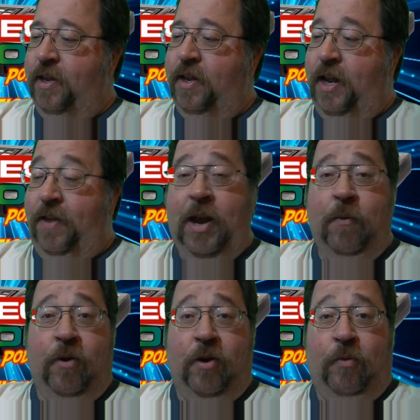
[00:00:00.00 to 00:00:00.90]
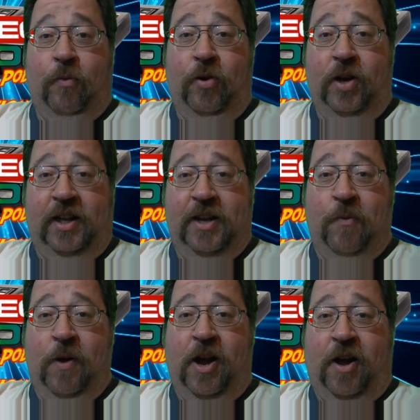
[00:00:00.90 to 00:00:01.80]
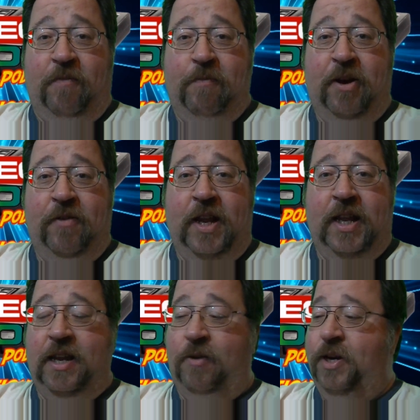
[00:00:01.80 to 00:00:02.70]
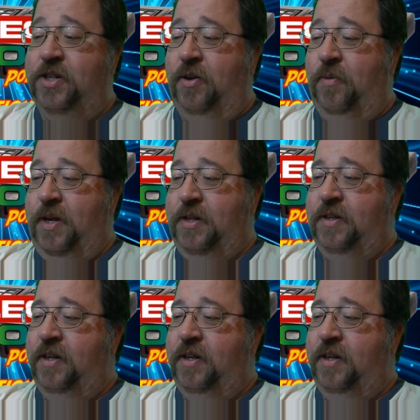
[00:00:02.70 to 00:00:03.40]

and they work really well, better than the original ones.